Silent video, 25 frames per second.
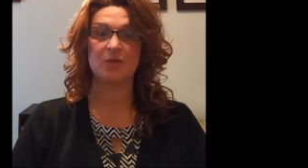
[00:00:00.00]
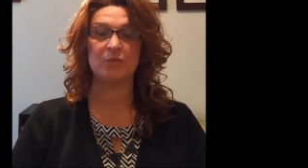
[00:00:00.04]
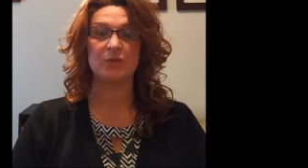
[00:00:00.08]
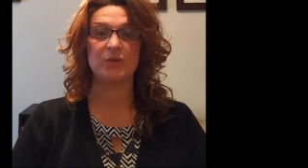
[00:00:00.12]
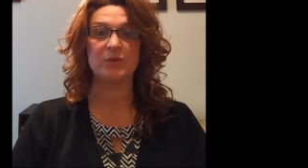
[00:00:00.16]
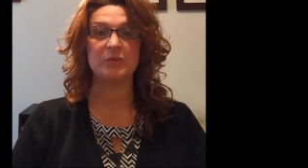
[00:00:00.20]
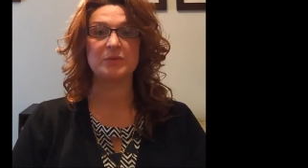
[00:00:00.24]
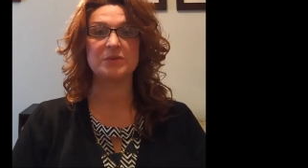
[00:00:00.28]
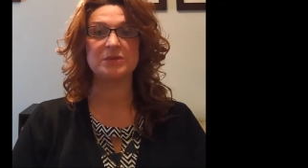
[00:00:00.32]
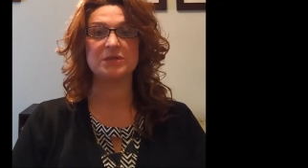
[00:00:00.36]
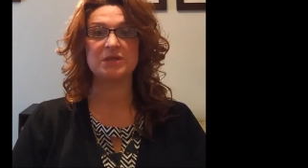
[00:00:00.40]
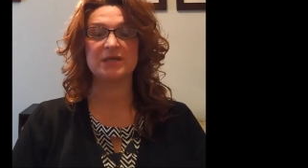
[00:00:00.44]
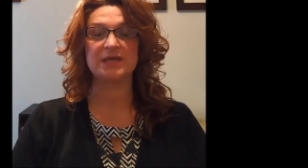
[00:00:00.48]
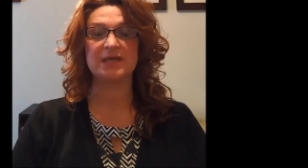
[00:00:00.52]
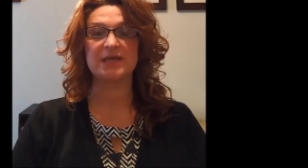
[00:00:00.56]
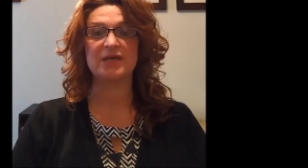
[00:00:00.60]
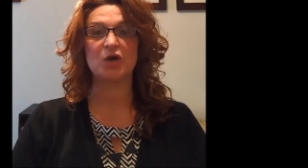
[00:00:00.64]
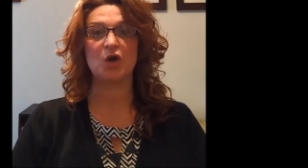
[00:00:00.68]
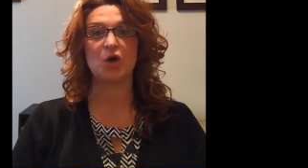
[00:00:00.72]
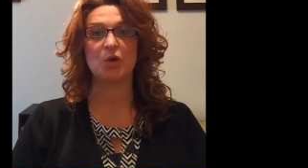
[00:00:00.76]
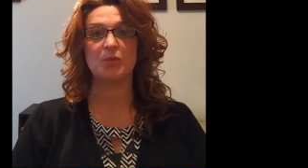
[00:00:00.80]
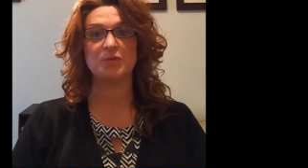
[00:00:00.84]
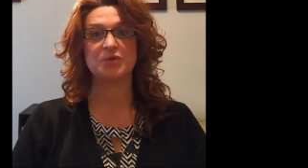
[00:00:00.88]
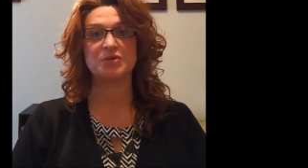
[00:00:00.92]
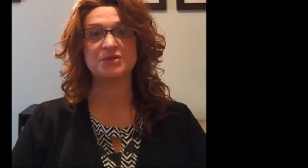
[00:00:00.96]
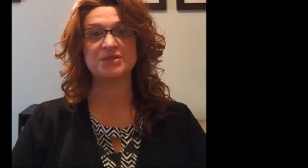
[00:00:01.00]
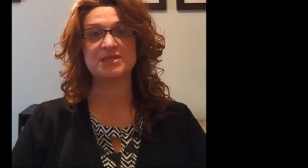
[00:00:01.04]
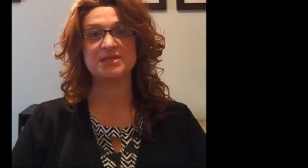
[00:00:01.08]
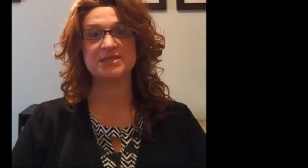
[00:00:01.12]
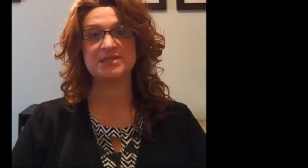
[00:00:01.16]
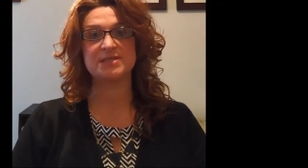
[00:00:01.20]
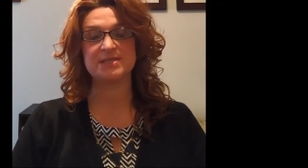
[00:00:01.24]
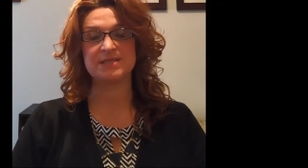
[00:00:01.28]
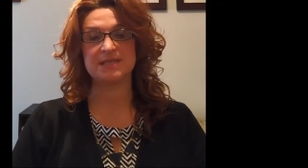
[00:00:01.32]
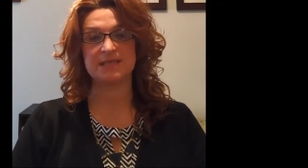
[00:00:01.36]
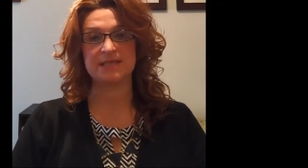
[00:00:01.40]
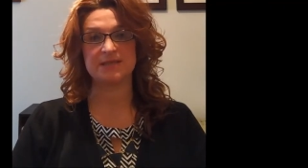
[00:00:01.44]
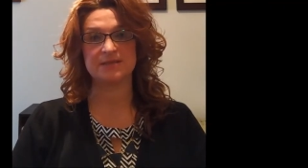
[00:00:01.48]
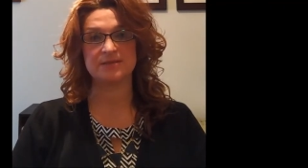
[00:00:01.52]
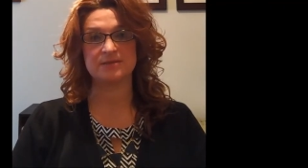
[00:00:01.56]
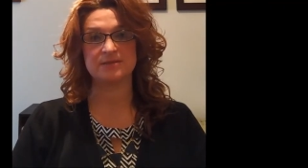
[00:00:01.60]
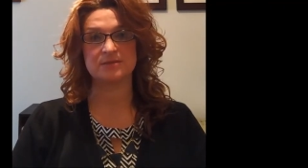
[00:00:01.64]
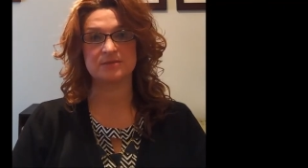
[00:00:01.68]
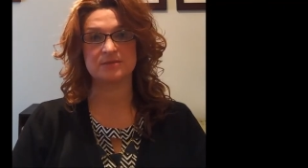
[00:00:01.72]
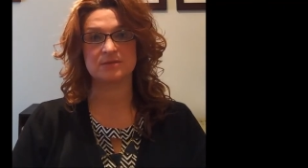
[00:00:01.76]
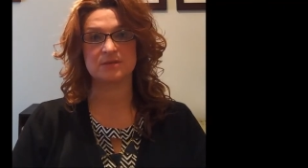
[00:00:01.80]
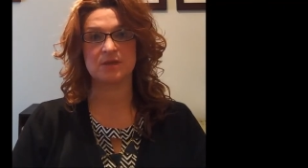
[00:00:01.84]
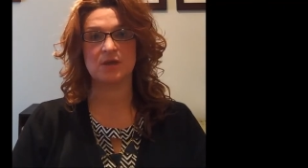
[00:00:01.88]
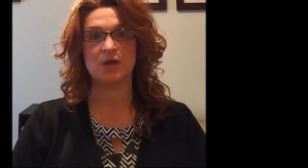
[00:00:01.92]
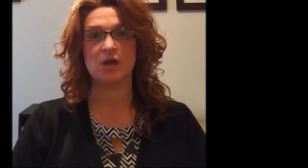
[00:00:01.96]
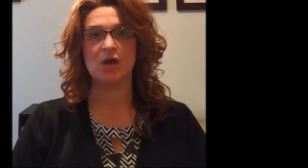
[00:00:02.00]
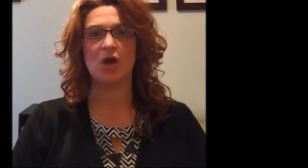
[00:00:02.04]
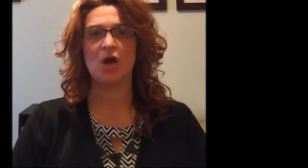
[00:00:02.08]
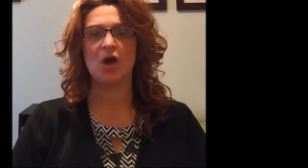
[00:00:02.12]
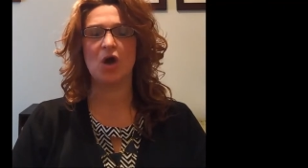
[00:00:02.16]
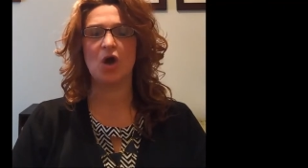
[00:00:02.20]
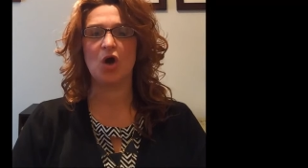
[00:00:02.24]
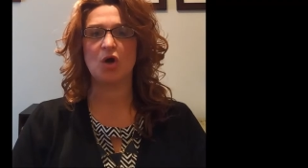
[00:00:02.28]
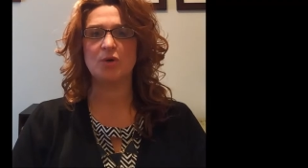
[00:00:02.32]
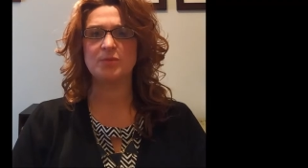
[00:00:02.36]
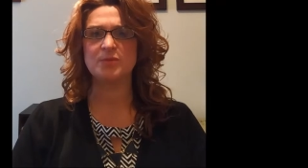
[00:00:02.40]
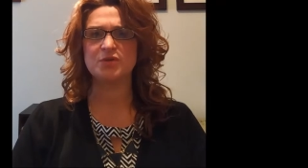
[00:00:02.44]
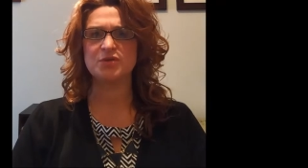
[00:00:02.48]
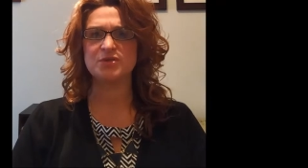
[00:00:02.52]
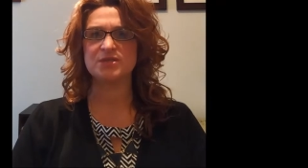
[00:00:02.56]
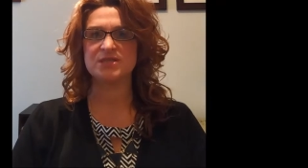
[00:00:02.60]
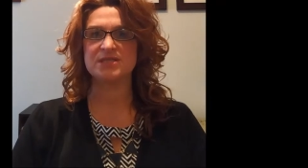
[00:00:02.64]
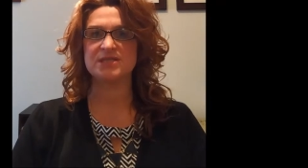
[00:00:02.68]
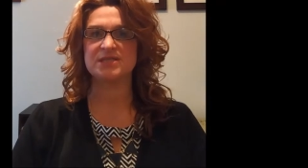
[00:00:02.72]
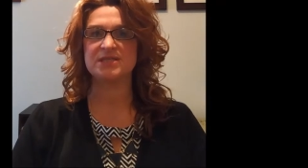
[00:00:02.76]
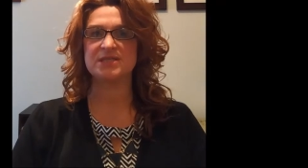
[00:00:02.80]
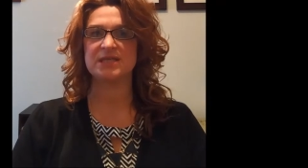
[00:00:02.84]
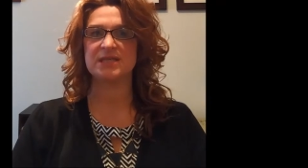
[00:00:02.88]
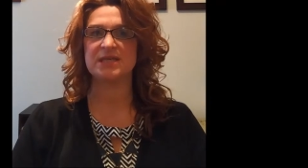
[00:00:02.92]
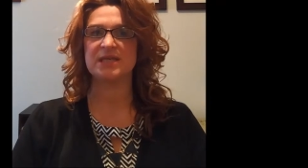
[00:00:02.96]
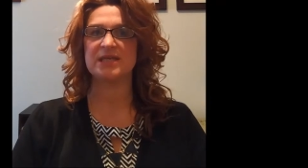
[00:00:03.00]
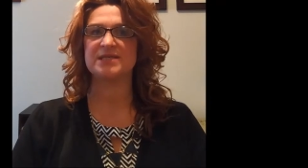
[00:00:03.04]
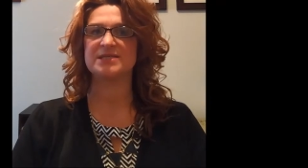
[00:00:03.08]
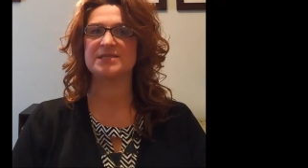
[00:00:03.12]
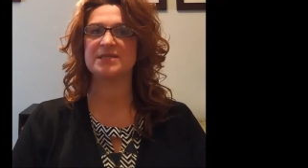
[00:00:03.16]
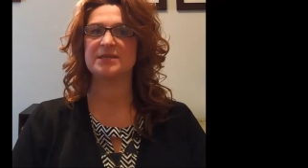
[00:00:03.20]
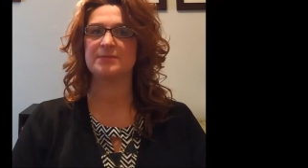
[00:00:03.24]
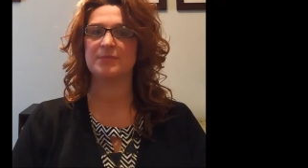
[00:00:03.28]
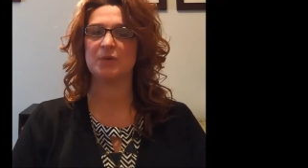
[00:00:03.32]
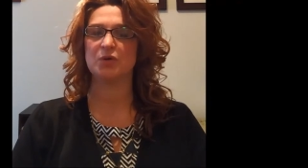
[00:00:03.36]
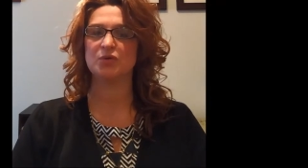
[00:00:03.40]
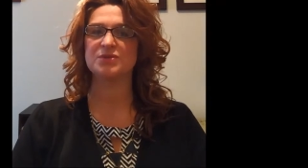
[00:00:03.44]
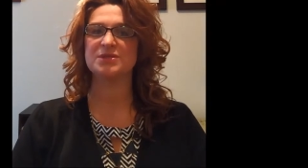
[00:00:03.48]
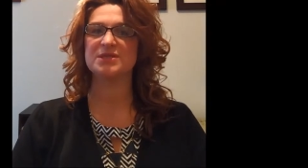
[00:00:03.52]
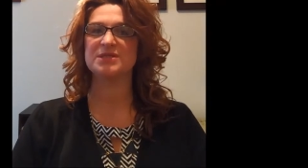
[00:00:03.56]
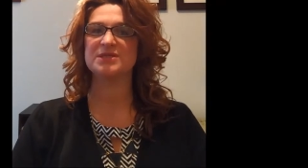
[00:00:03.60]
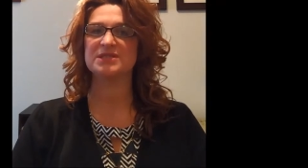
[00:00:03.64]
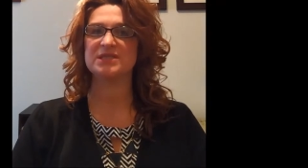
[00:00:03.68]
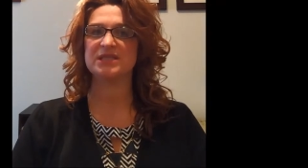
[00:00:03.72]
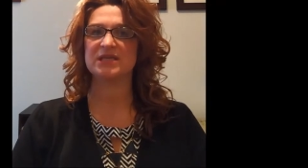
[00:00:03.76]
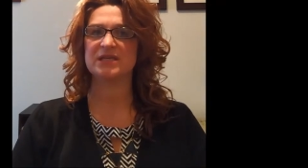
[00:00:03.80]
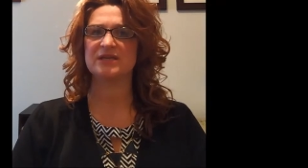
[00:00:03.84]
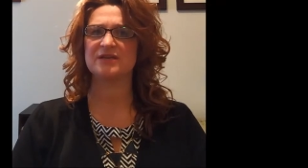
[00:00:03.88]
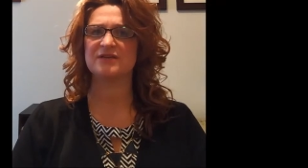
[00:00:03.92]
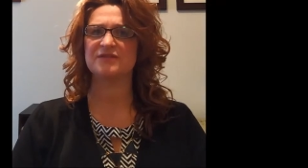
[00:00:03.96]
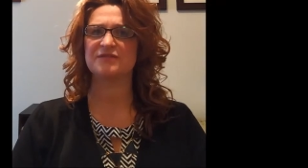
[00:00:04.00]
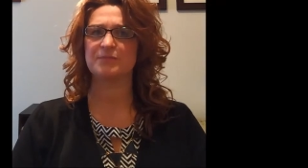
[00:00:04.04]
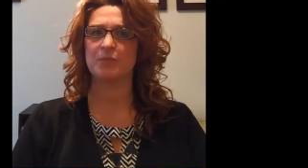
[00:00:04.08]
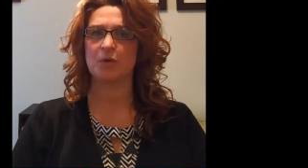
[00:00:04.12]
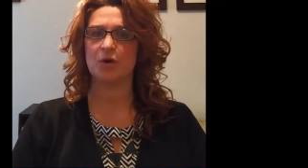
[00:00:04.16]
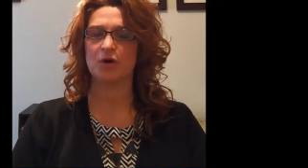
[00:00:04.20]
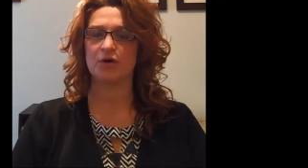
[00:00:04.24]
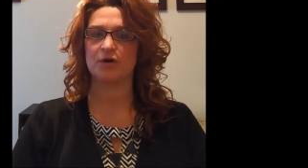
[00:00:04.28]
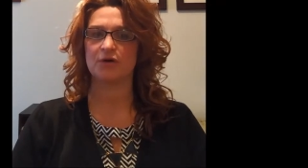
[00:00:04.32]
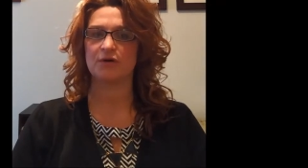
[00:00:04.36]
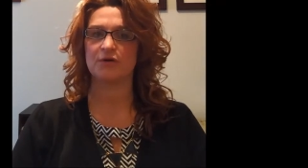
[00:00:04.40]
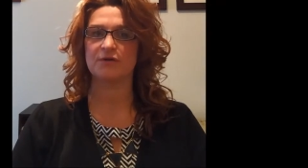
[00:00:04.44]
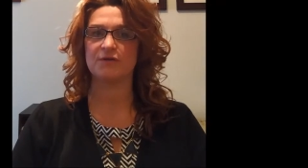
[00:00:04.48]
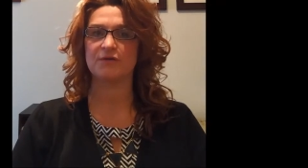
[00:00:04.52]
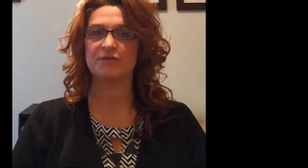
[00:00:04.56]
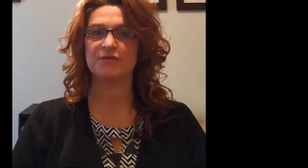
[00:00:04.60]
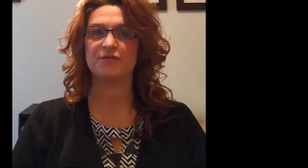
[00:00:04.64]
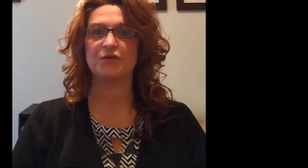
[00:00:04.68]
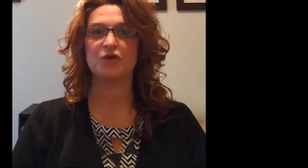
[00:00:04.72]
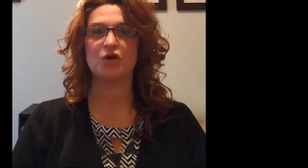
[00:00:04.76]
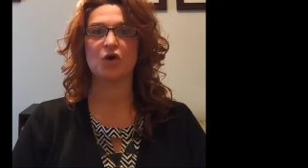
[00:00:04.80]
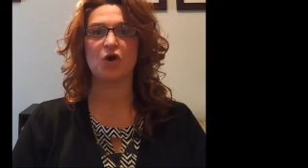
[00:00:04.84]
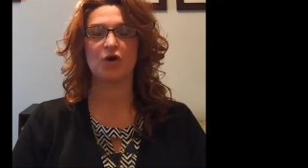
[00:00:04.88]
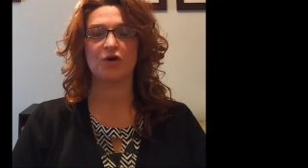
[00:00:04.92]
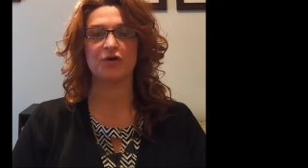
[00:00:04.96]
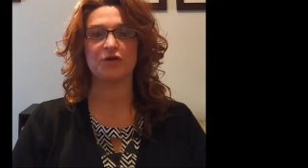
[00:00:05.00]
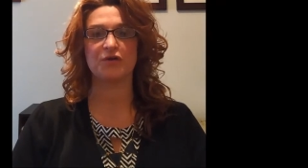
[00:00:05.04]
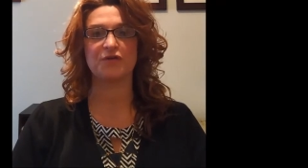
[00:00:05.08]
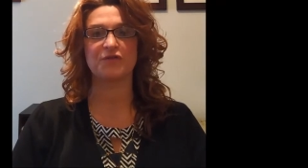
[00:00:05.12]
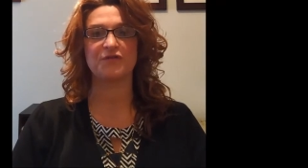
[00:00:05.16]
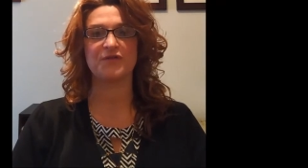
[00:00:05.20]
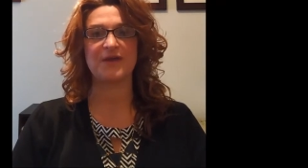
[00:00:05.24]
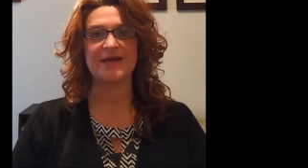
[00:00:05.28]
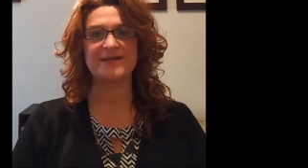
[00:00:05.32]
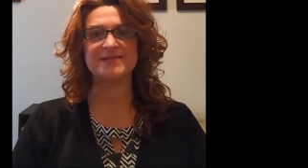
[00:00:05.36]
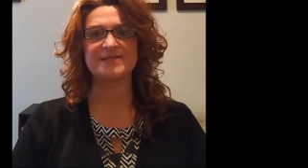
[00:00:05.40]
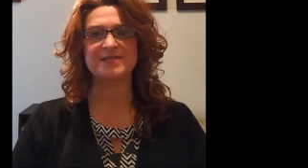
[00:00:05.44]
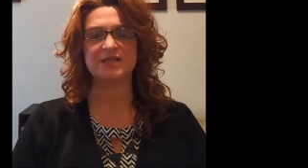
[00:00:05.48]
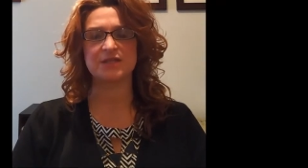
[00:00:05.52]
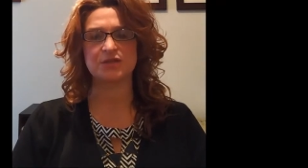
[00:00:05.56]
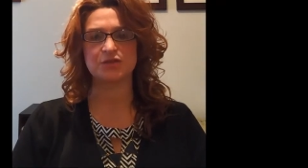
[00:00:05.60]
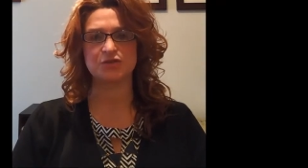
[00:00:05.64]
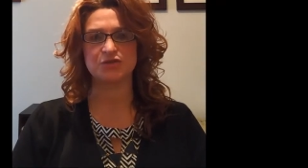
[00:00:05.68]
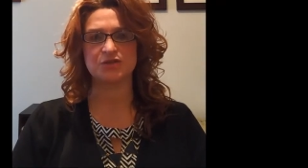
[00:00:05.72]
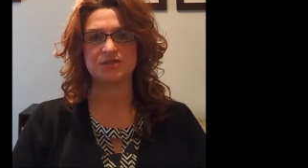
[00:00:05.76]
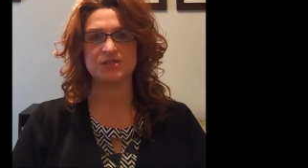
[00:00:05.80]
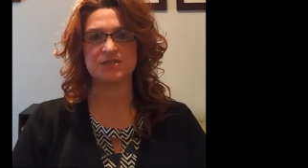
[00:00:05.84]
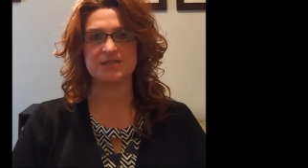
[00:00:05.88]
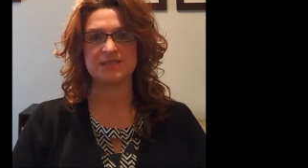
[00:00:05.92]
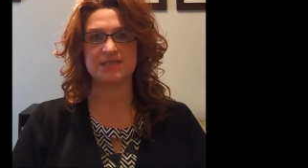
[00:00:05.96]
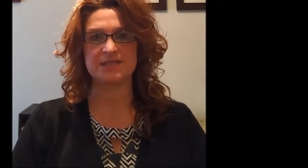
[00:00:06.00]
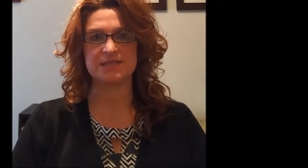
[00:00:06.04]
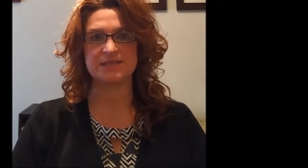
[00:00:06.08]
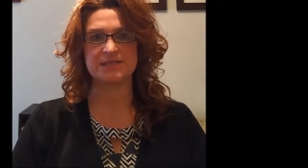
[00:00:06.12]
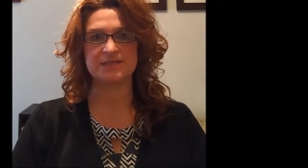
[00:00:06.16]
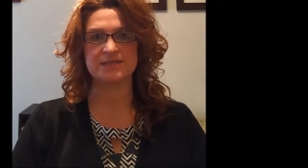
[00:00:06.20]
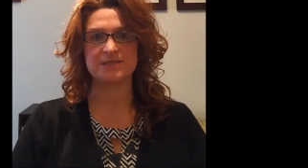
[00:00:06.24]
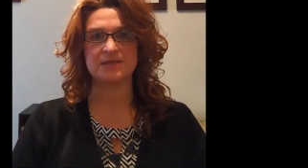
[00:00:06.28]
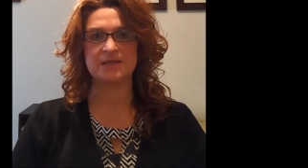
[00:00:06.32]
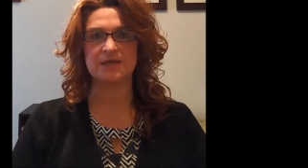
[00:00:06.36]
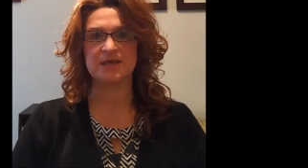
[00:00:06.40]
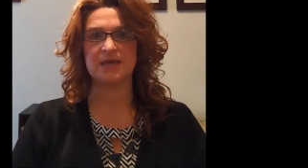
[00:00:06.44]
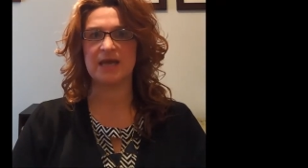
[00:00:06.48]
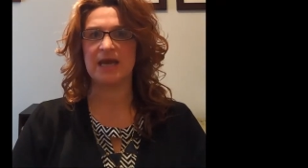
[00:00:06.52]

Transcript: We will look at homocysteine. Homocysteine is the most indicative marker for cardiovascular disease,